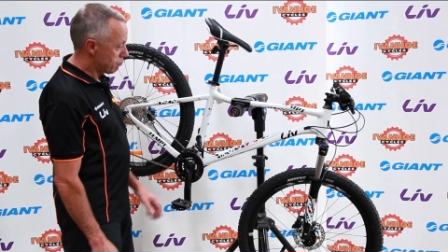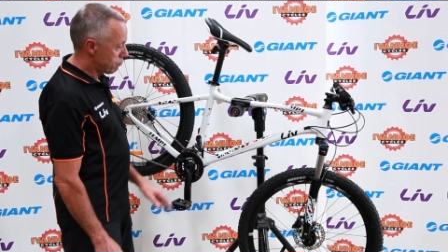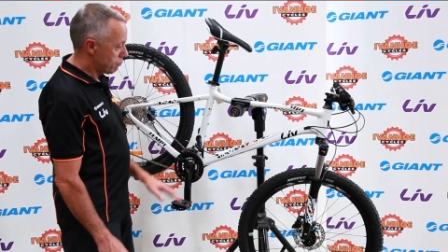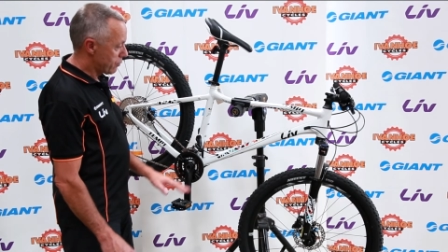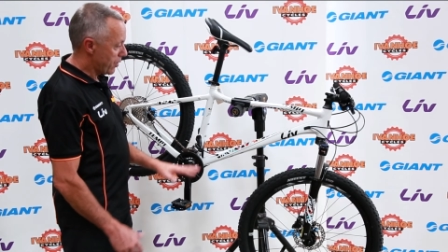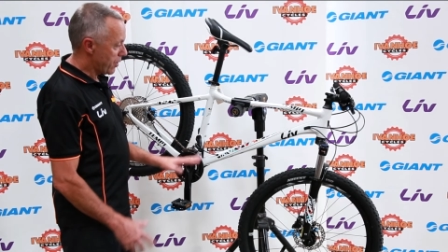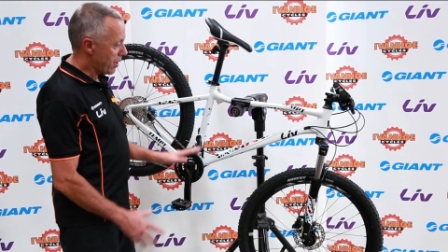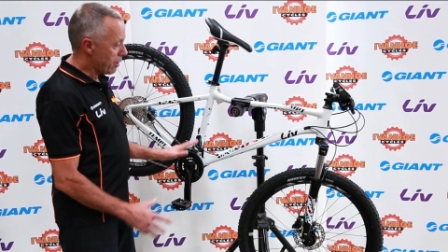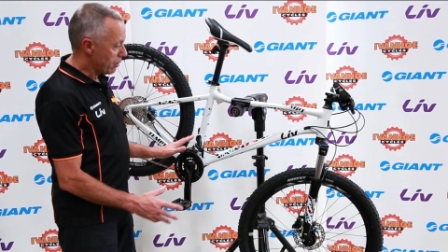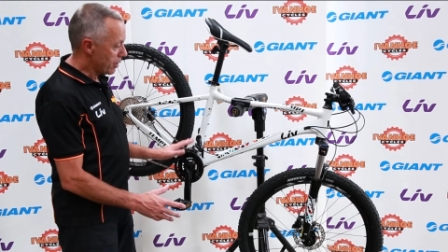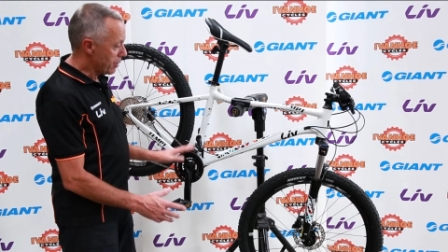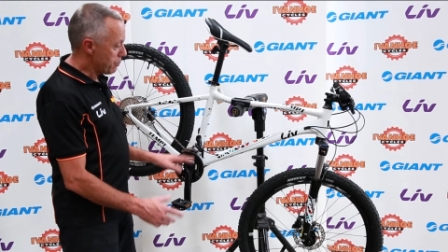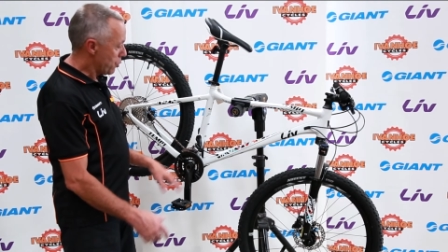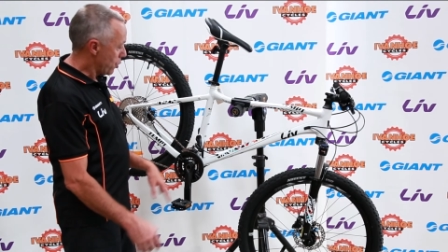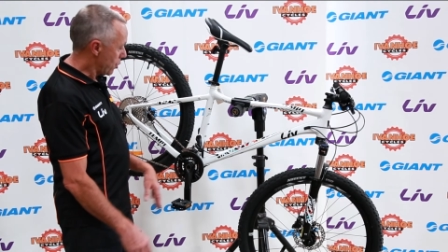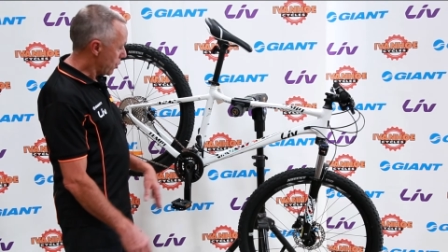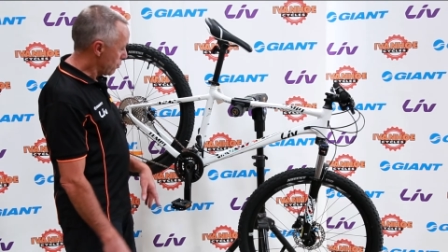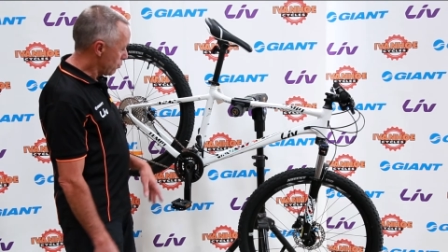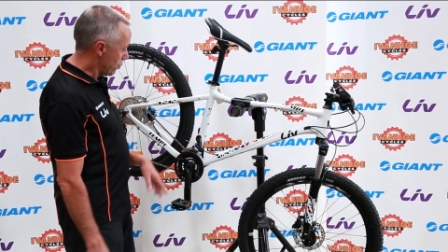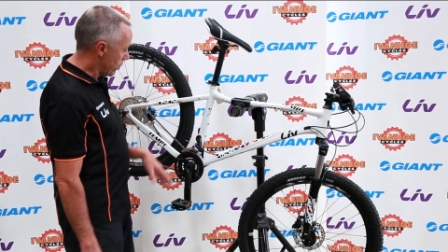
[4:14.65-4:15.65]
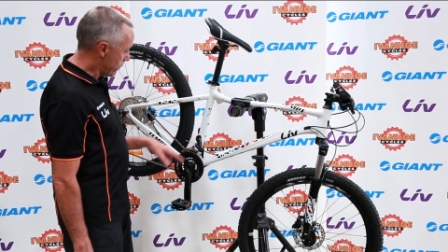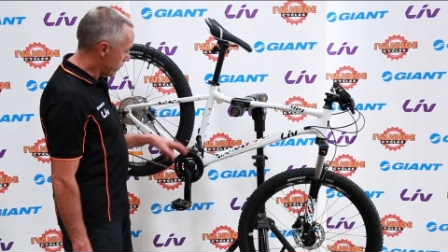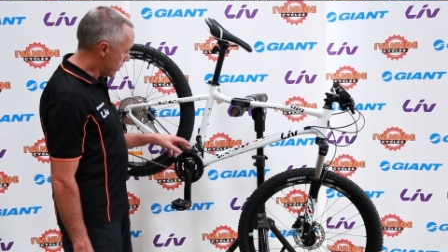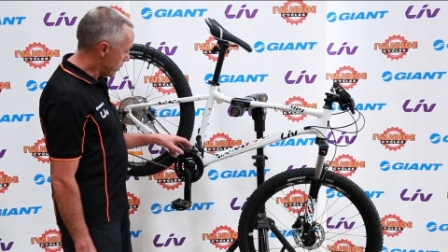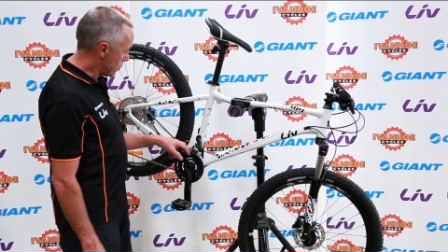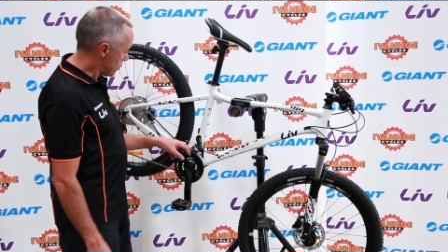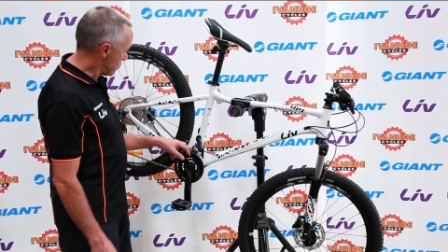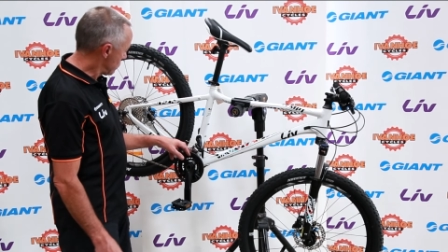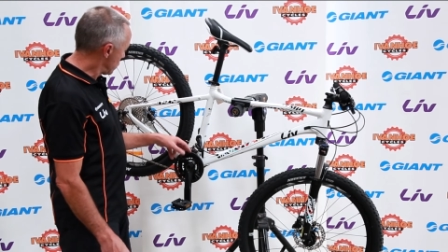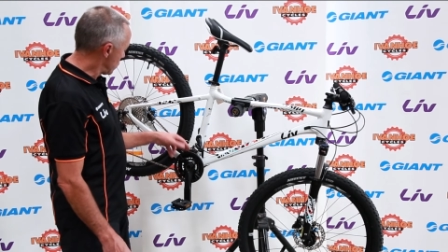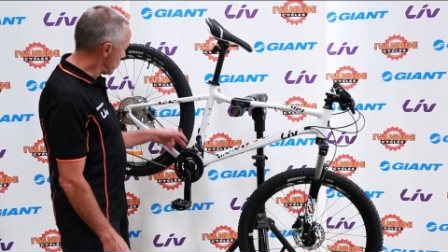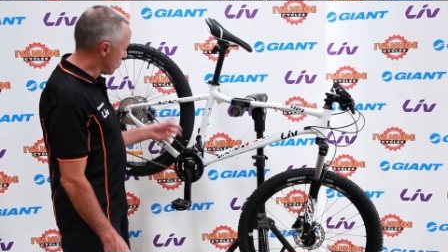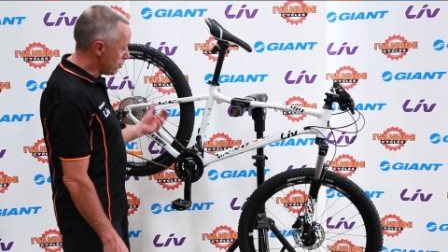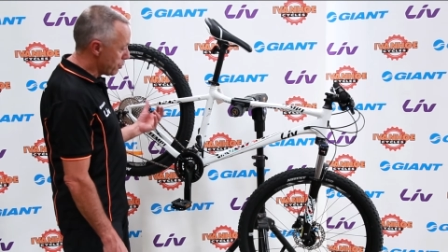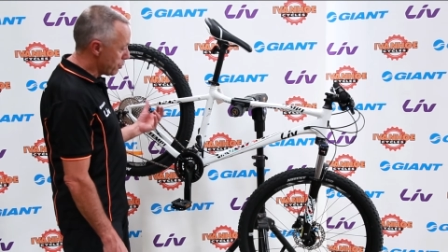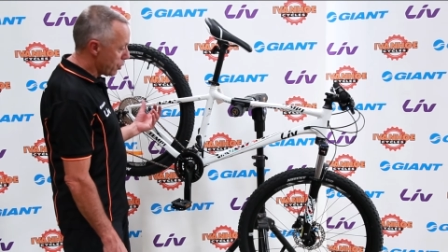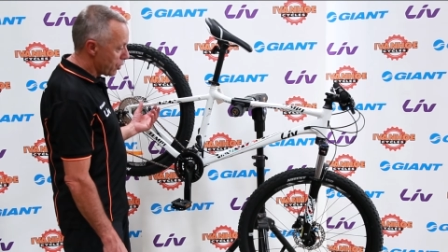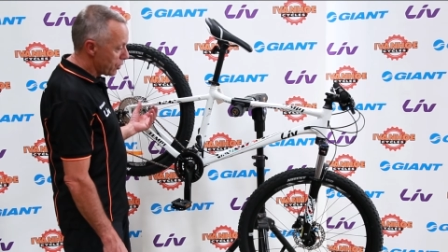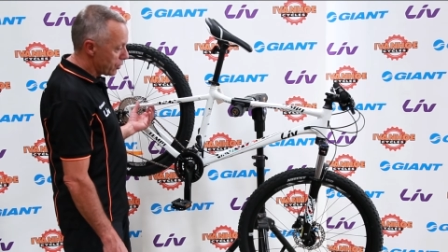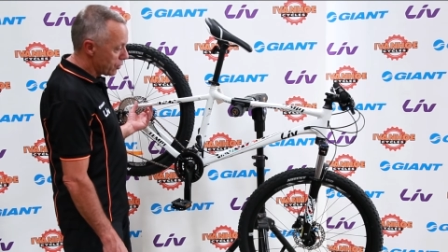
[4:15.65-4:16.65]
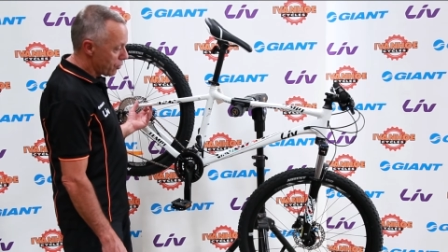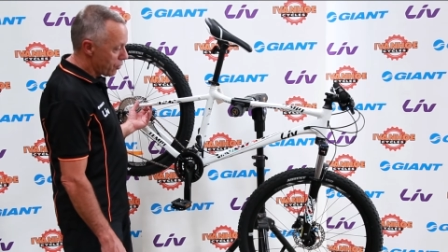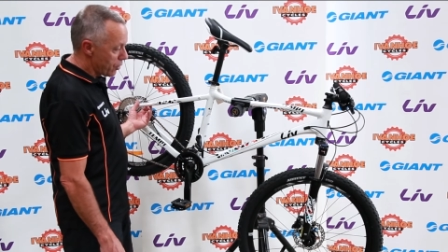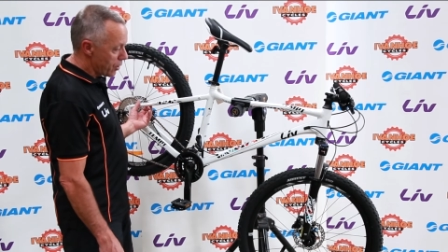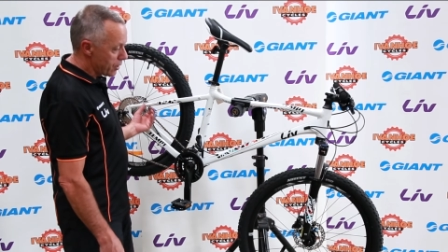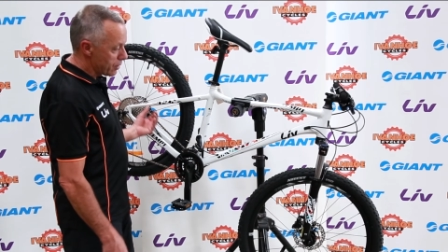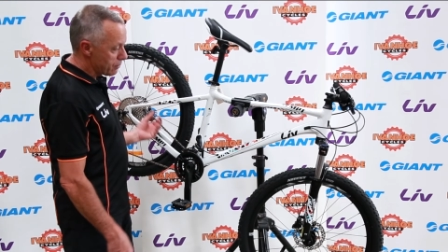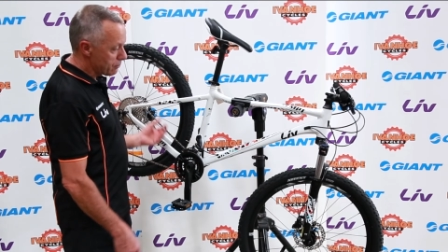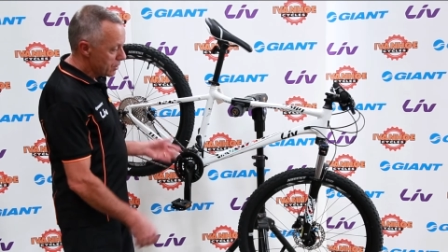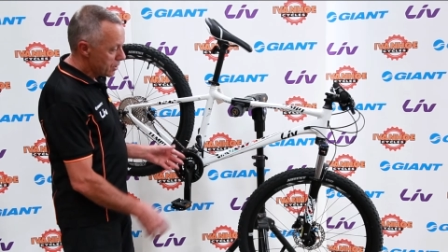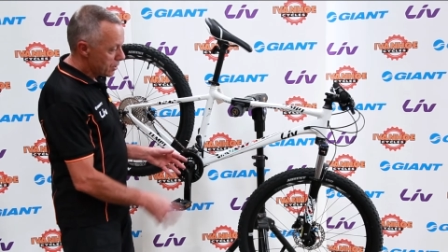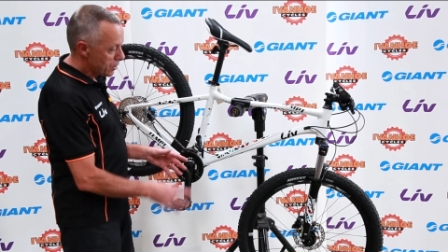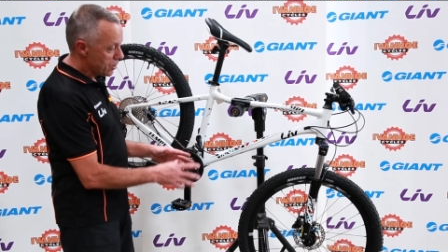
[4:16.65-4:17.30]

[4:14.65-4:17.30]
thoroughly modern with the 2x9